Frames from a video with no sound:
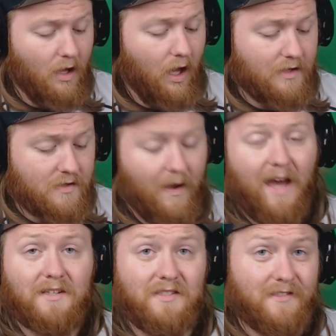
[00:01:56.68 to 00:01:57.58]
So
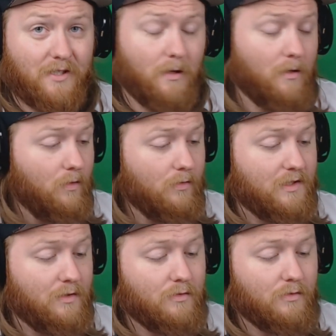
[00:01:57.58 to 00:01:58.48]
X and circle
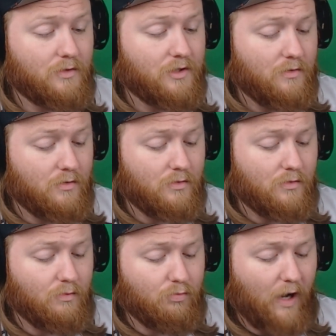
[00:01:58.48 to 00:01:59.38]
to
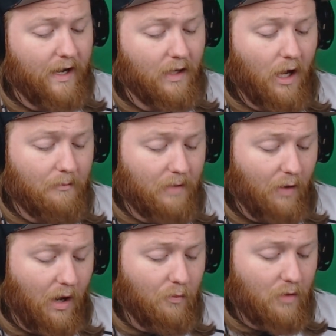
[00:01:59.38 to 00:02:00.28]
break it up. But
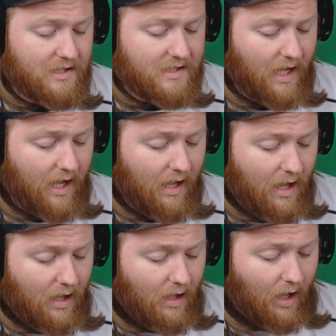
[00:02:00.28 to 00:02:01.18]
I want to say
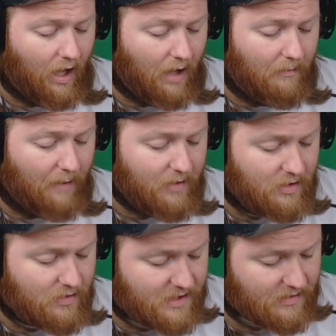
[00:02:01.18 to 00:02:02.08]
I've
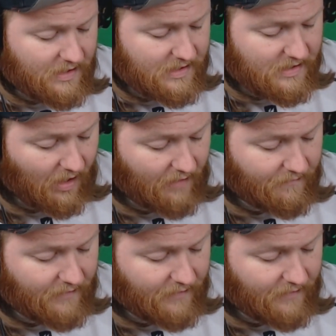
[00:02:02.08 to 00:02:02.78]
been using this Scuf